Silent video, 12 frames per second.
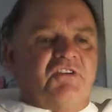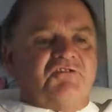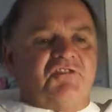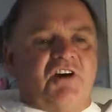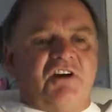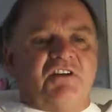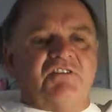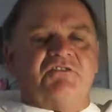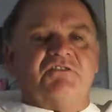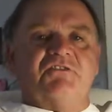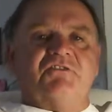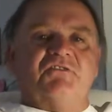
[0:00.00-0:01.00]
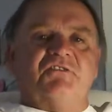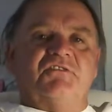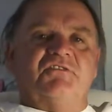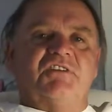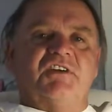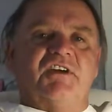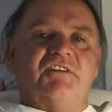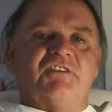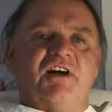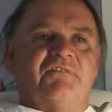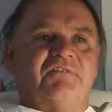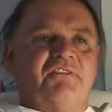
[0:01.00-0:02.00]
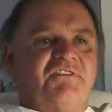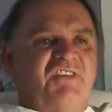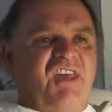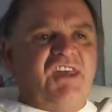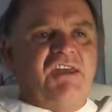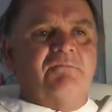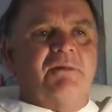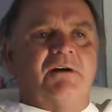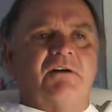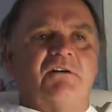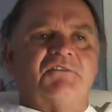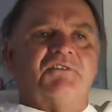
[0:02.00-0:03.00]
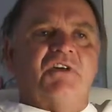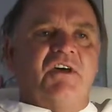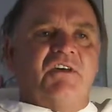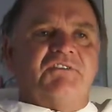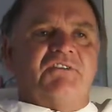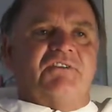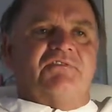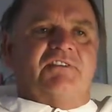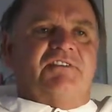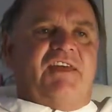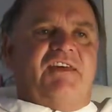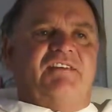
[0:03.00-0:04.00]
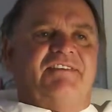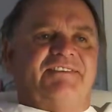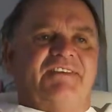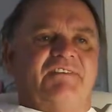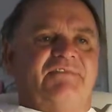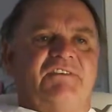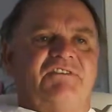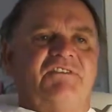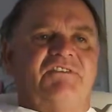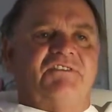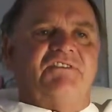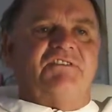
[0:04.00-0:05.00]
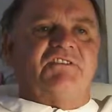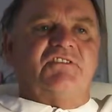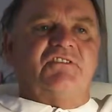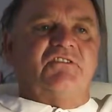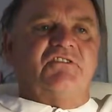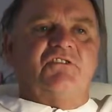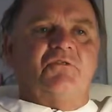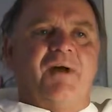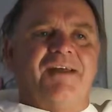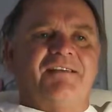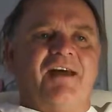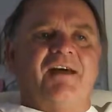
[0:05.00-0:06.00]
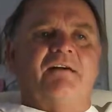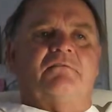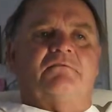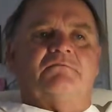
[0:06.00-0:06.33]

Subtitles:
talking to the DA's office, emails, stuff like that, and stuff that she's continuing to do right now.